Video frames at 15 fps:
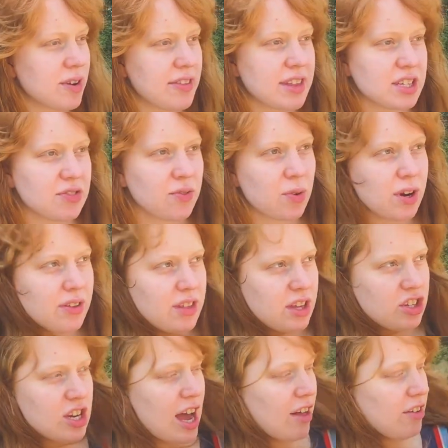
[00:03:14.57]
read this for the
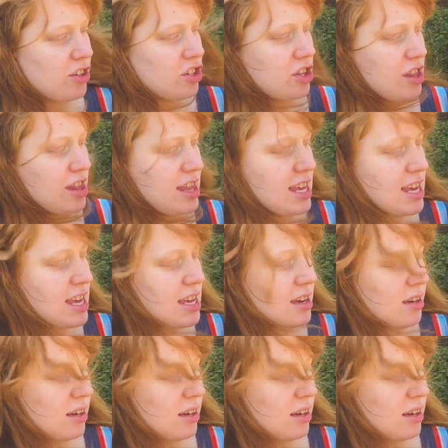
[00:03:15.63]
challenge The